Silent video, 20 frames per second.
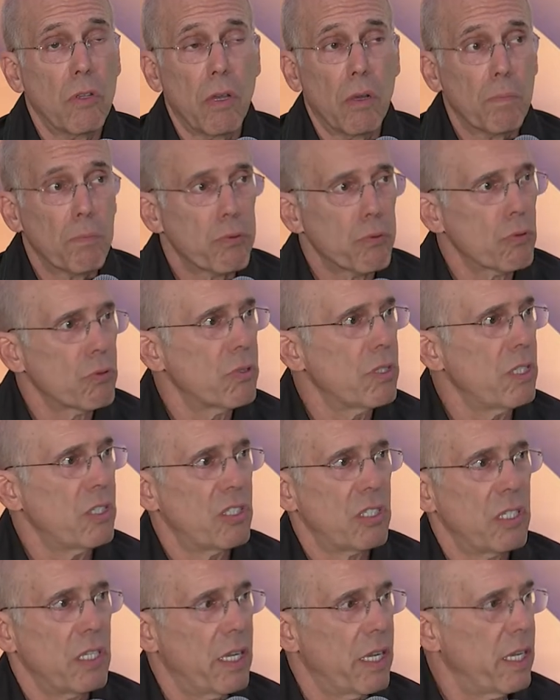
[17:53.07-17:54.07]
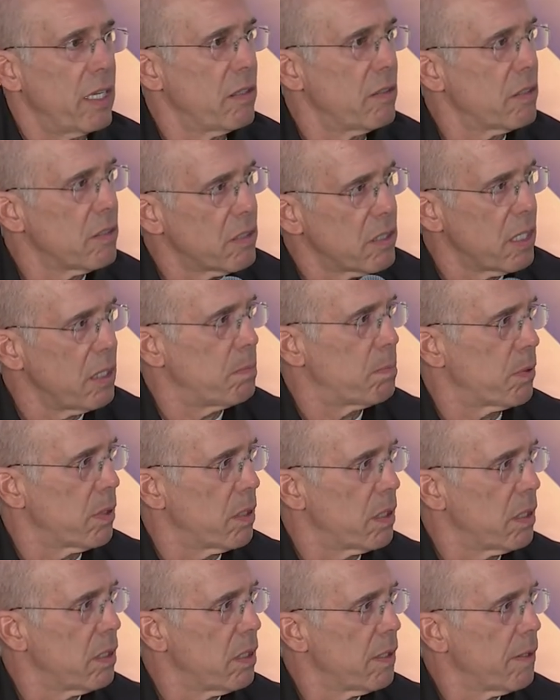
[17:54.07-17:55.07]
appreciate
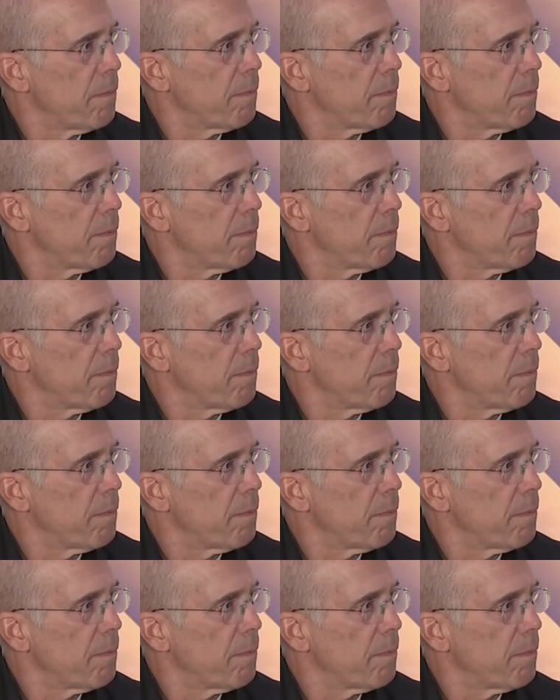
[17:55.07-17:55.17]
deeply,